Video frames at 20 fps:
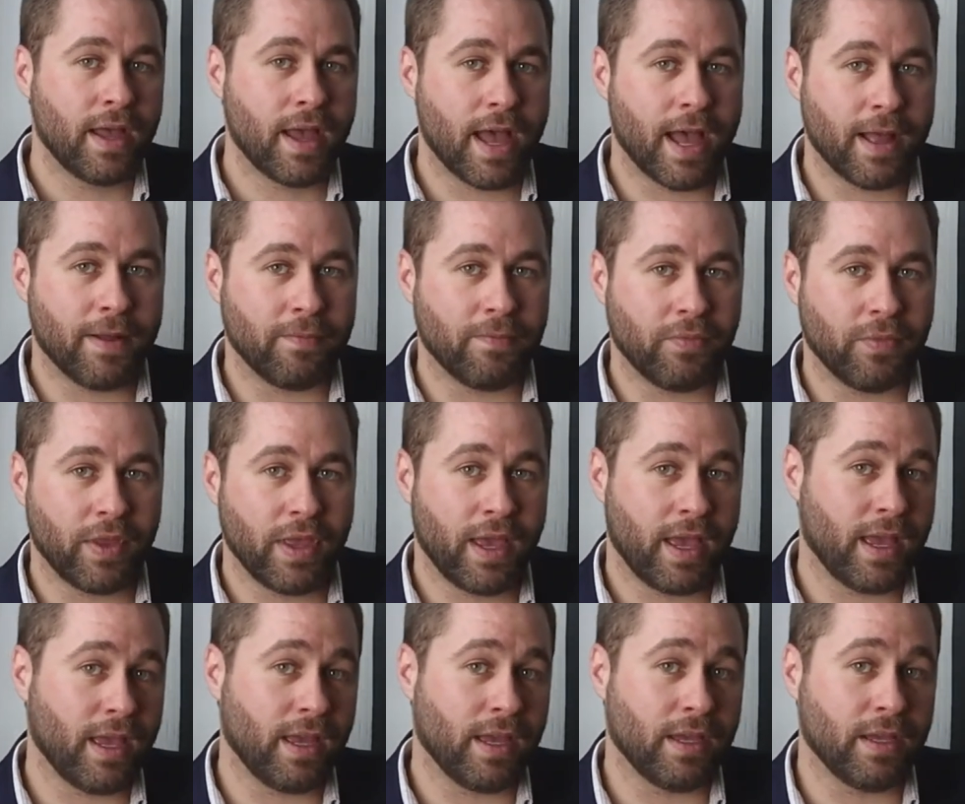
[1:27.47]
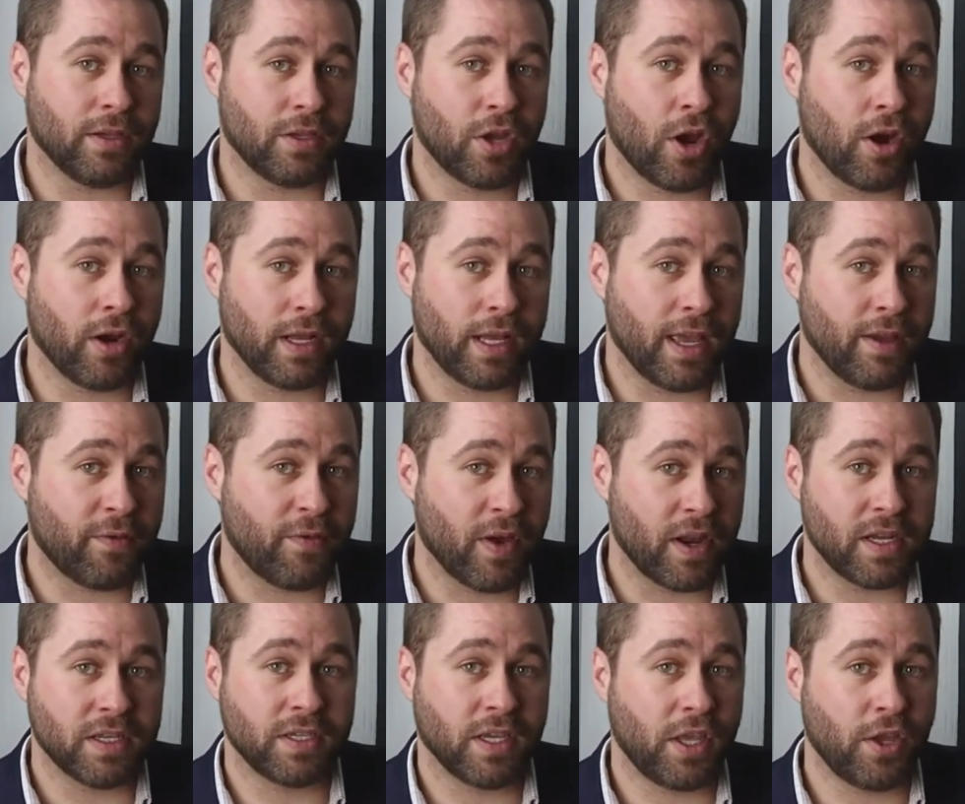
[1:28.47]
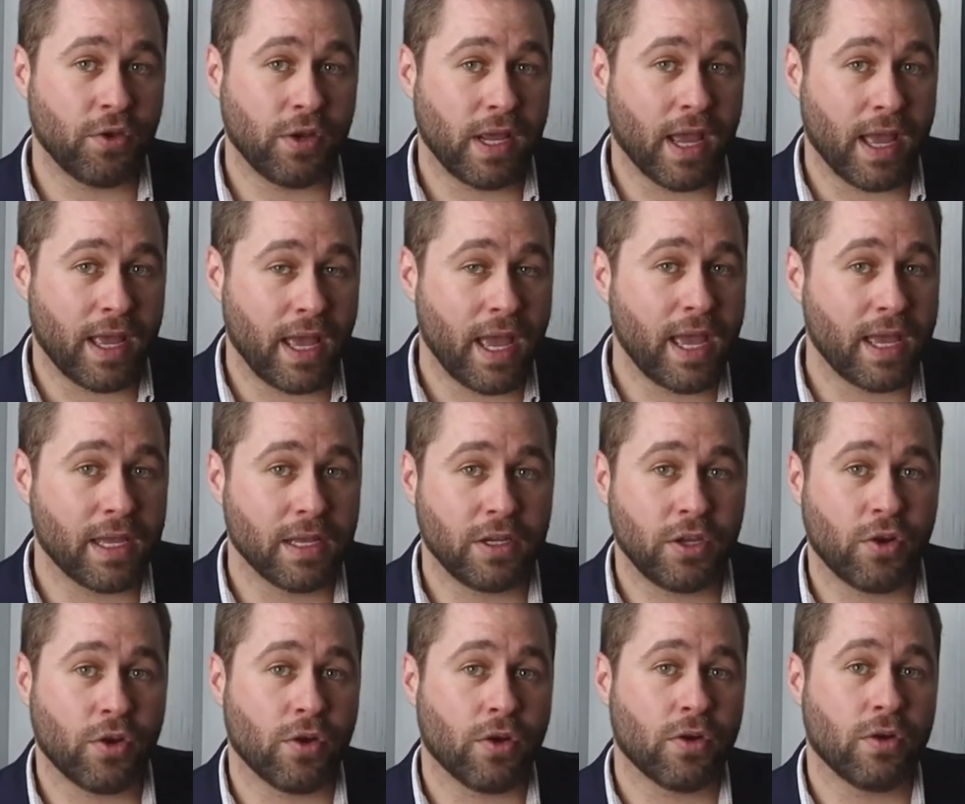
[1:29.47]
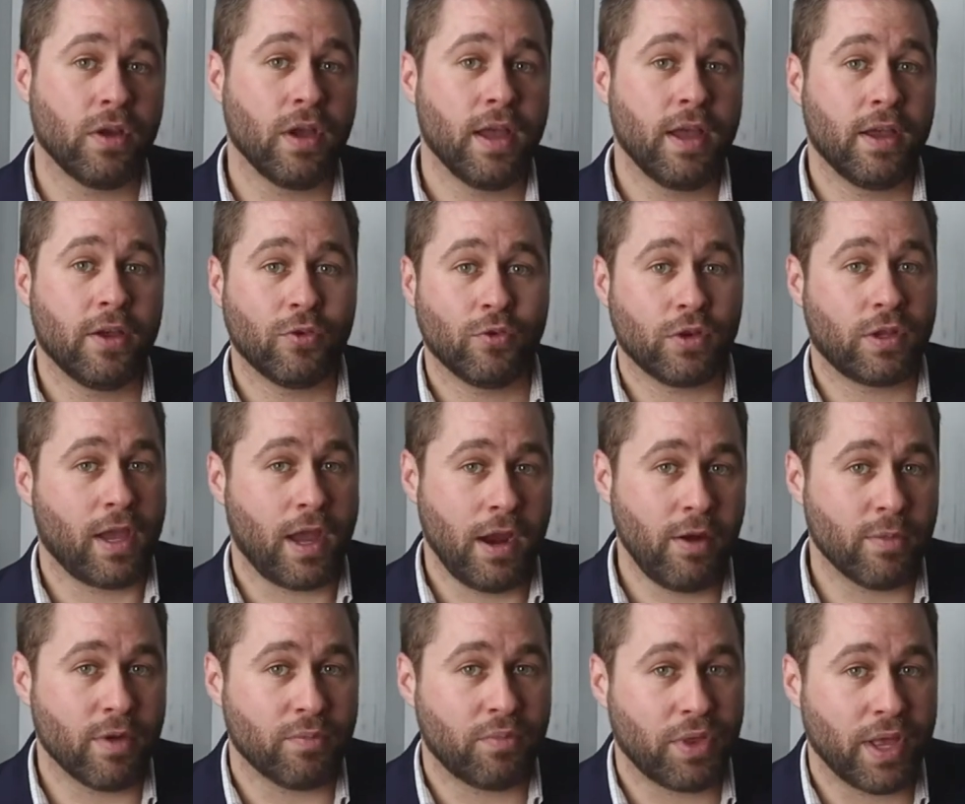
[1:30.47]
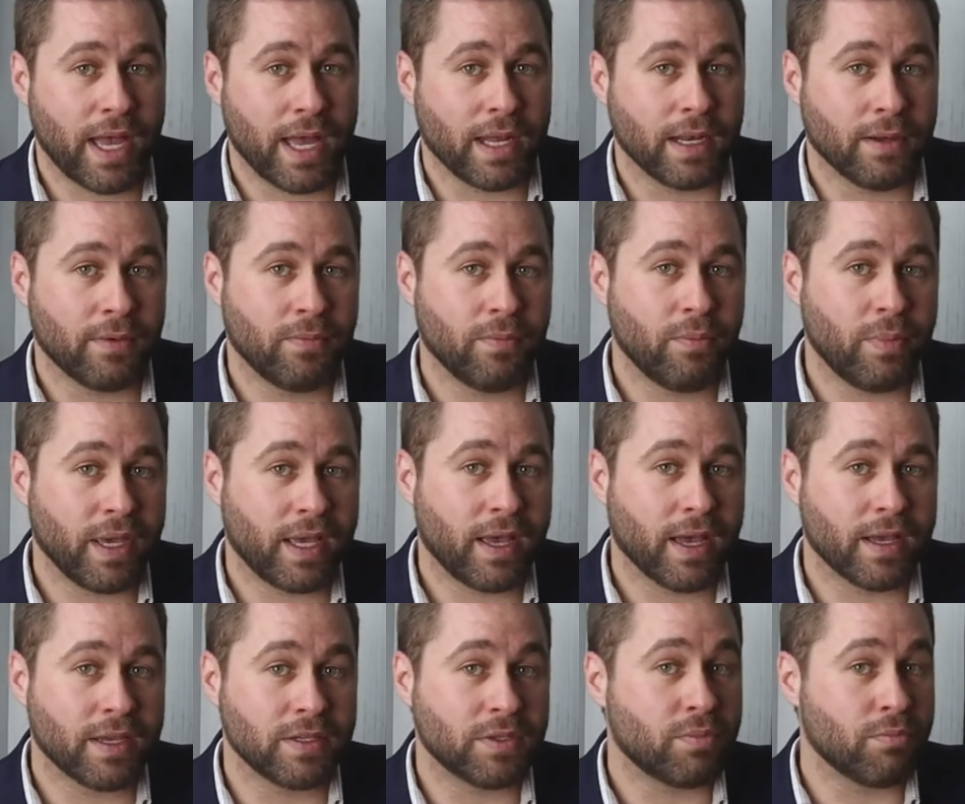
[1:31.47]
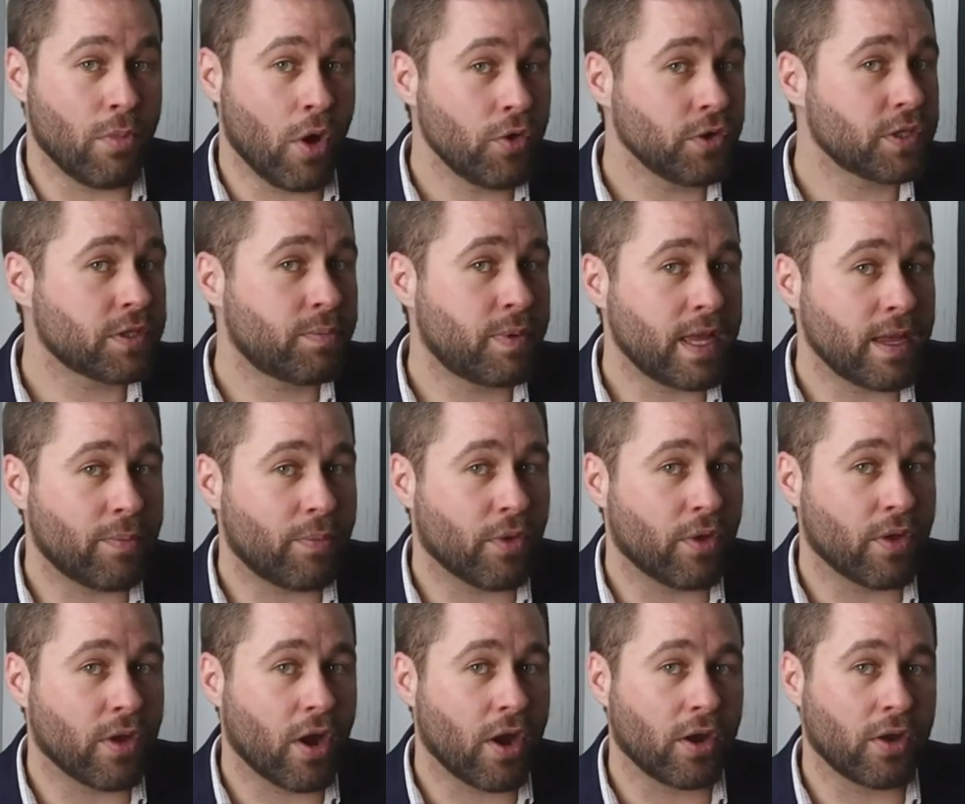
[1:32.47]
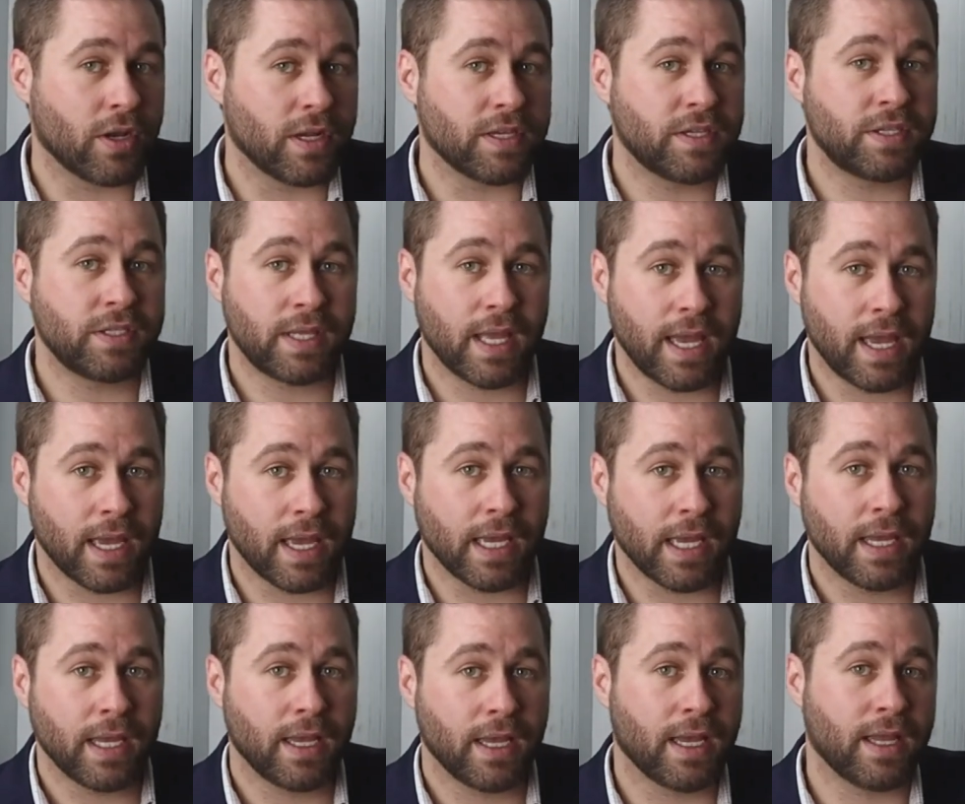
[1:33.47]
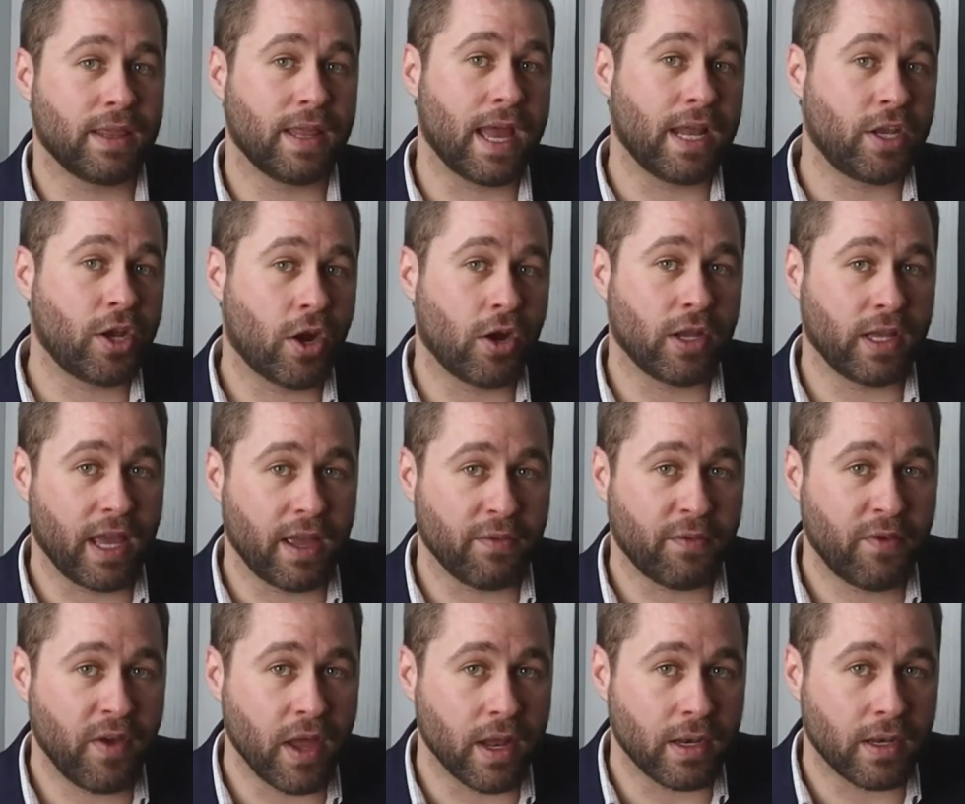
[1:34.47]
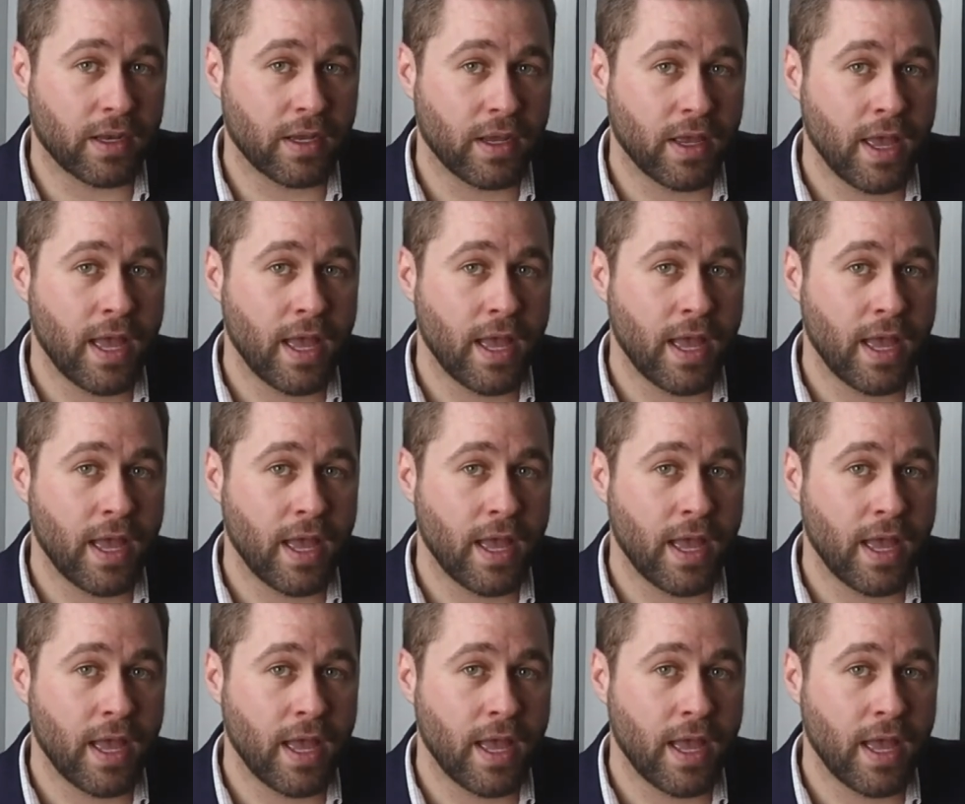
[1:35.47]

a target date fund as a QDIA in your retirement plan, because most people are going to stay in that target date fund.